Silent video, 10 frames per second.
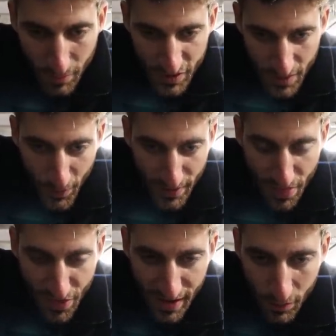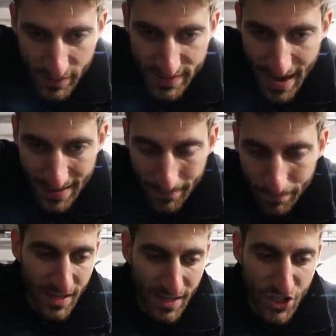the most important thing was
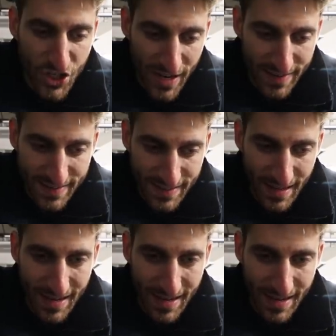that he just